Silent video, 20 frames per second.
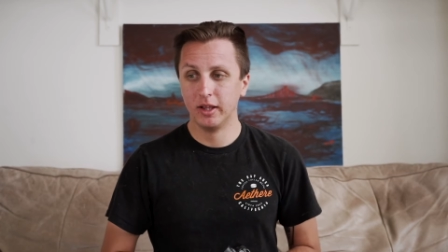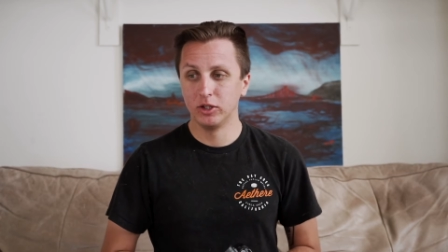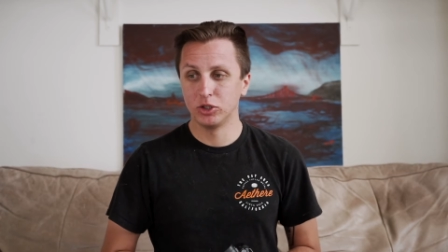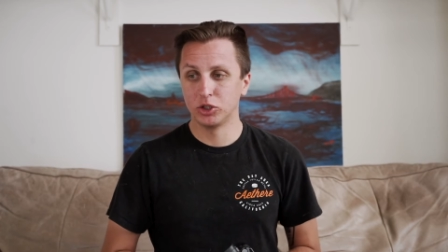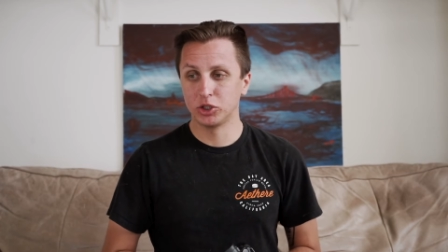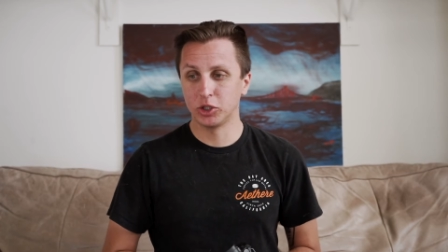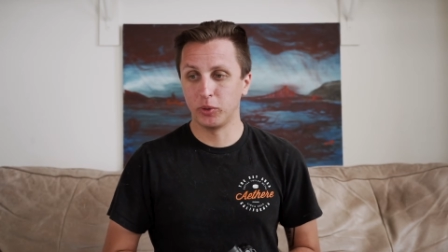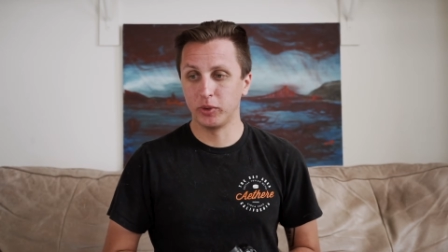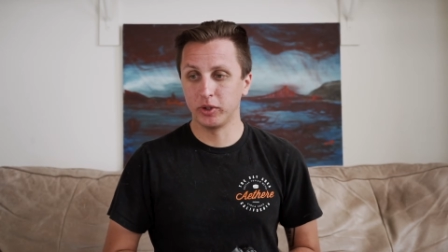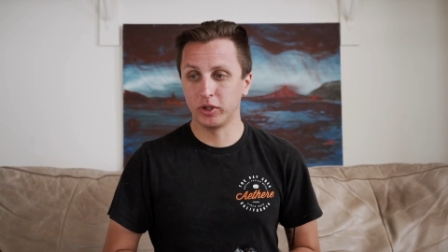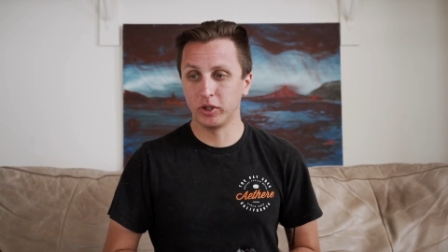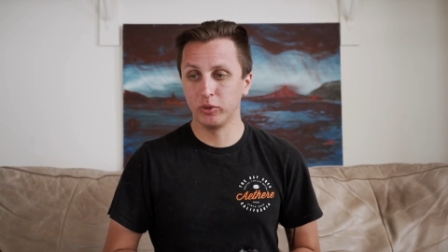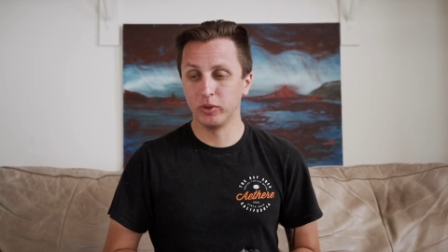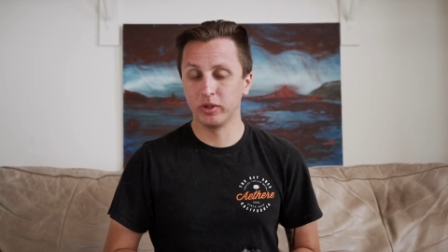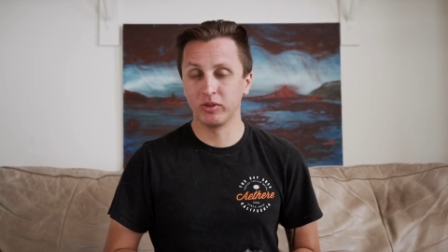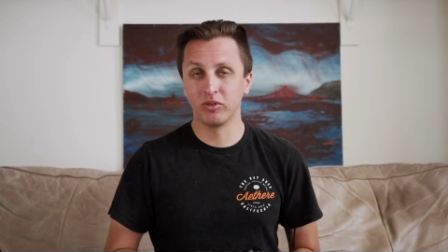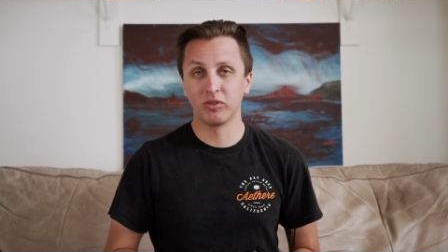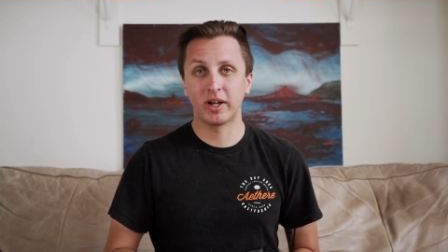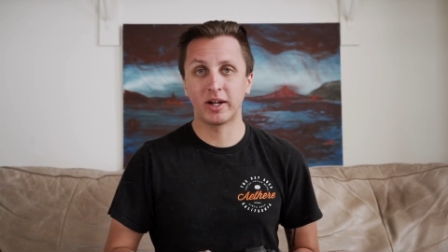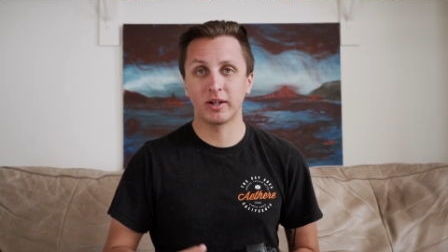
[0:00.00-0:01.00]
showing you
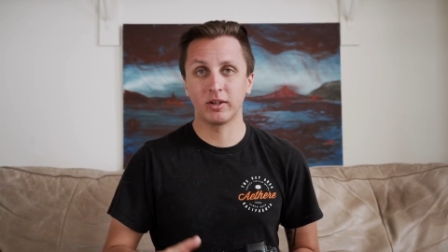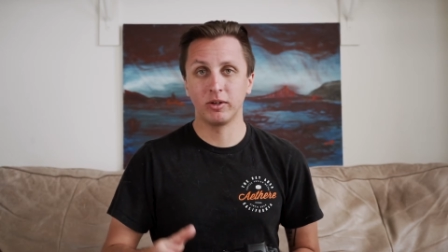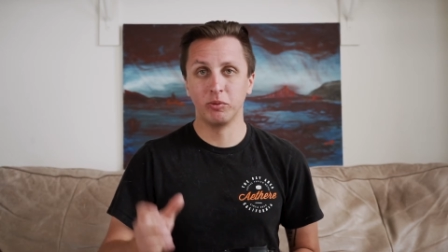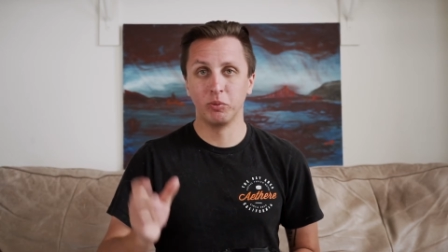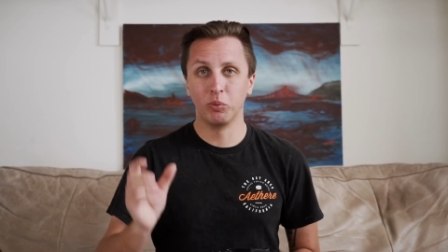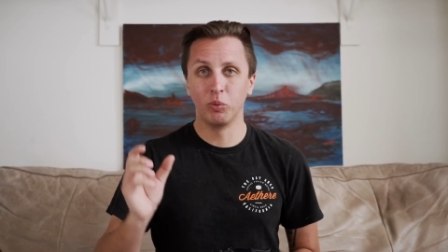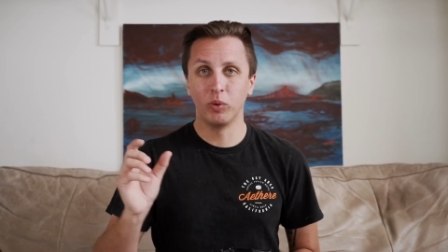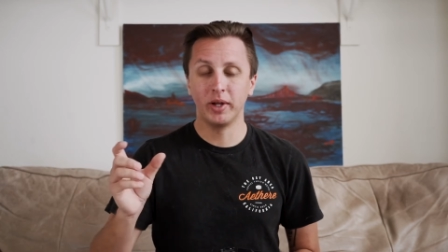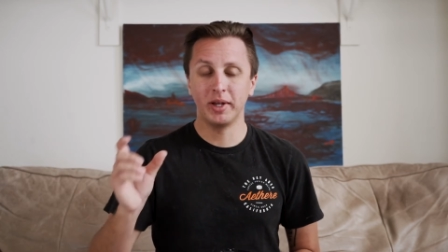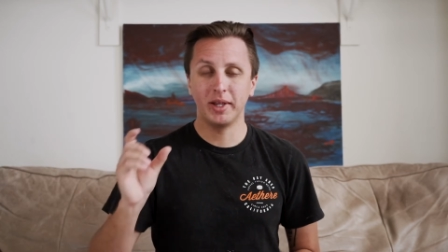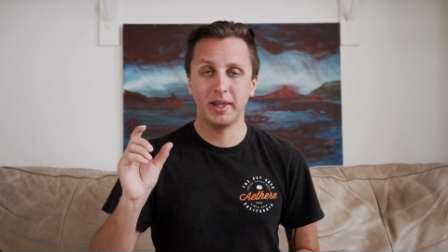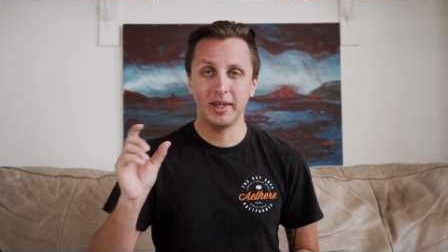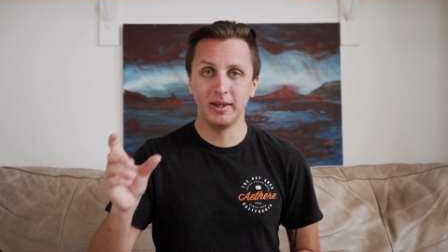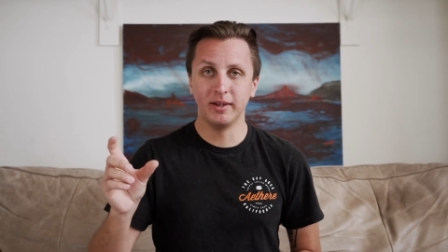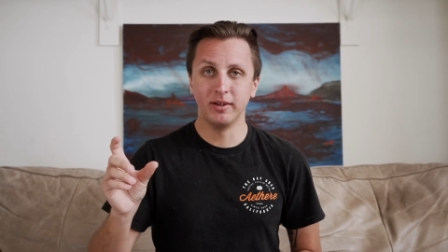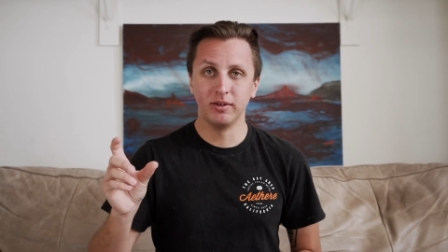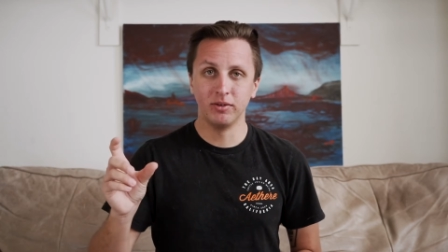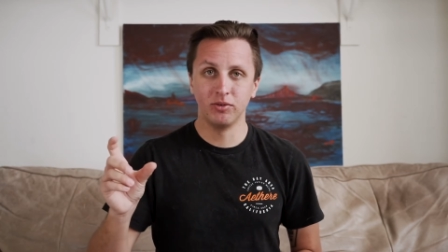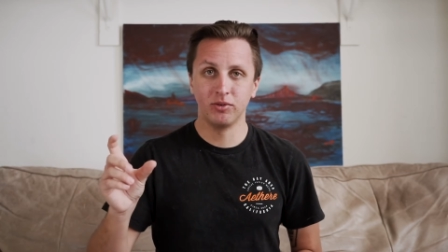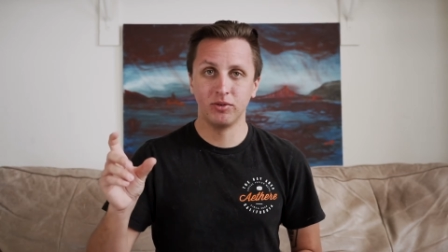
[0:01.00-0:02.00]
exactly what
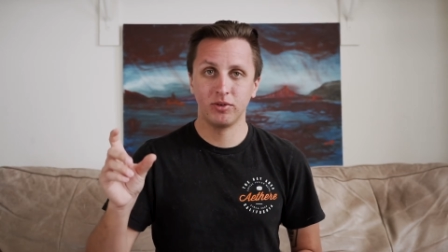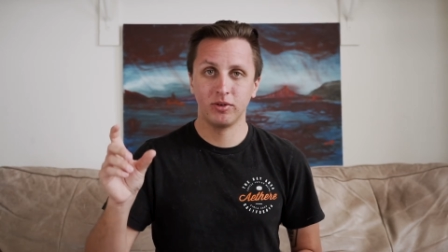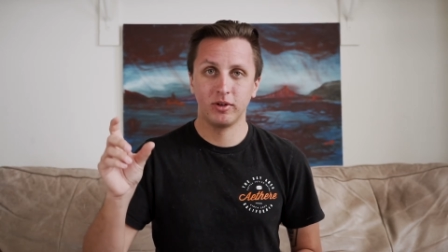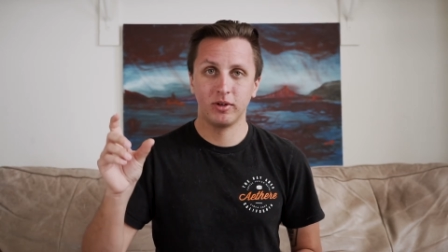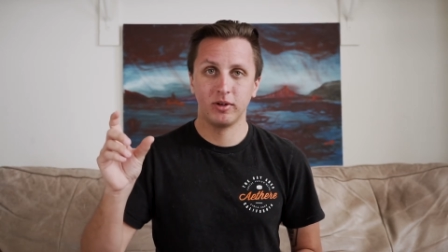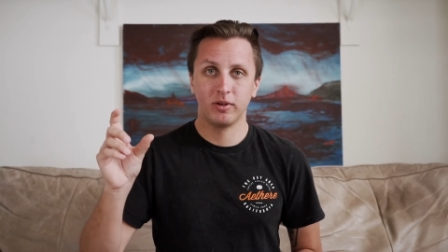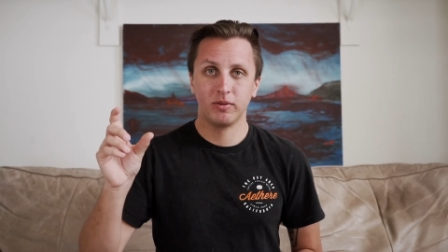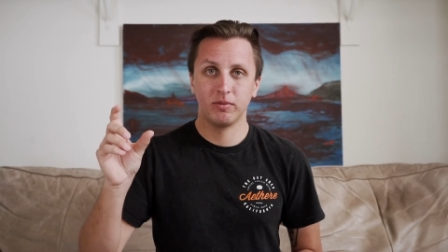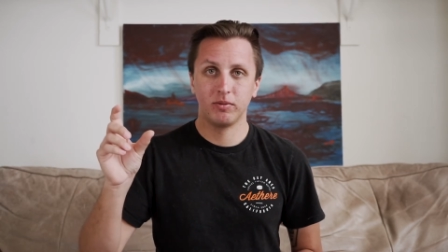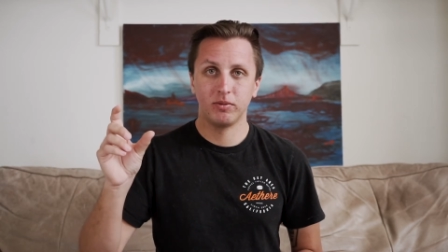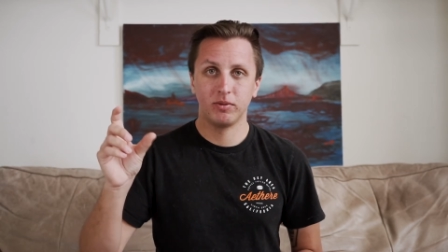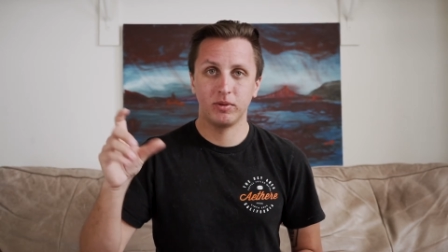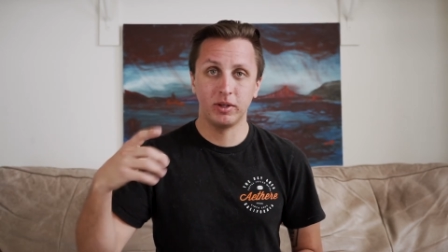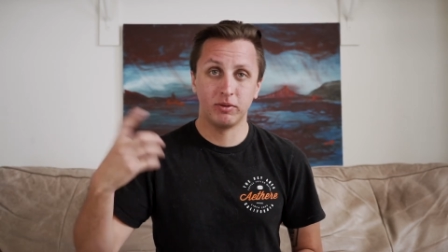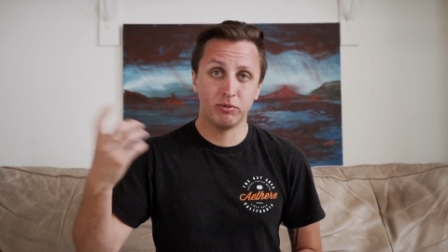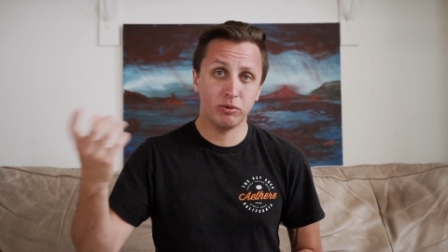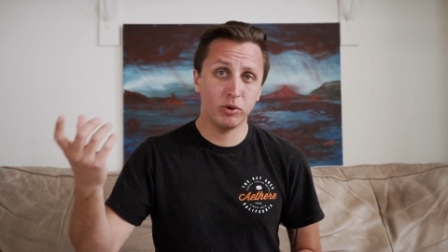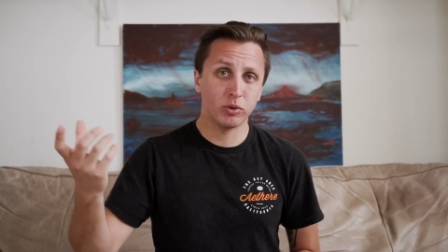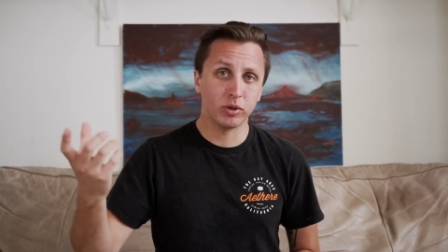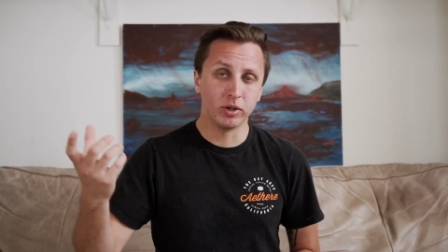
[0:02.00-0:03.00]
is
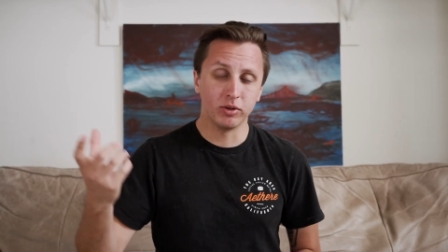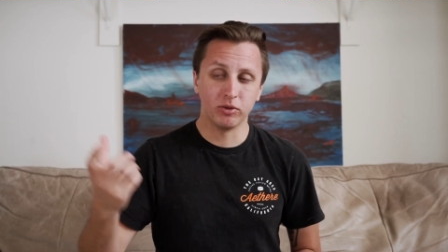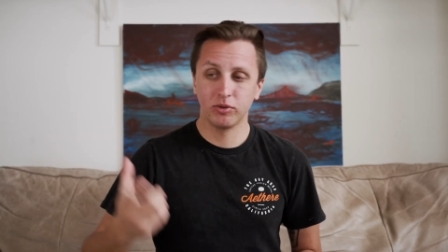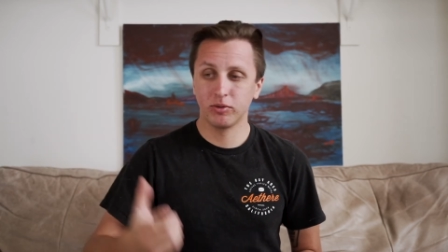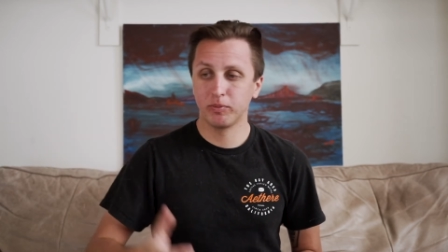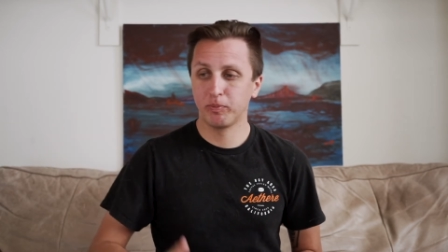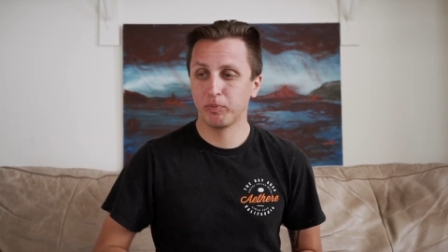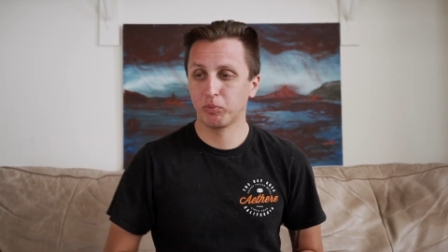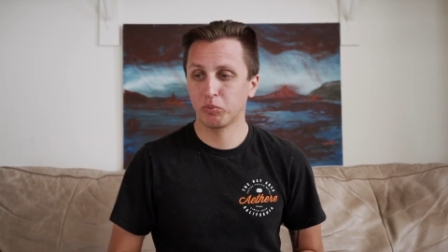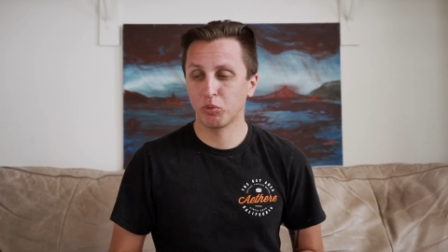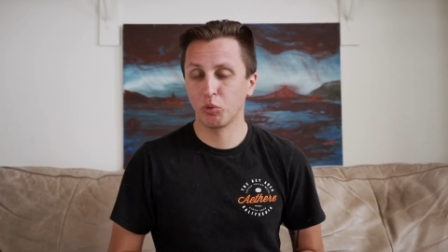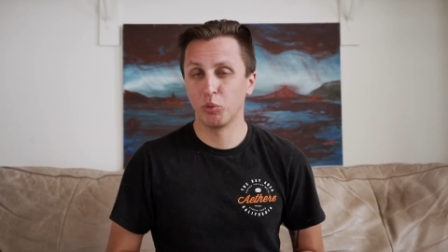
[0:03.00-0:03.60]
in focus.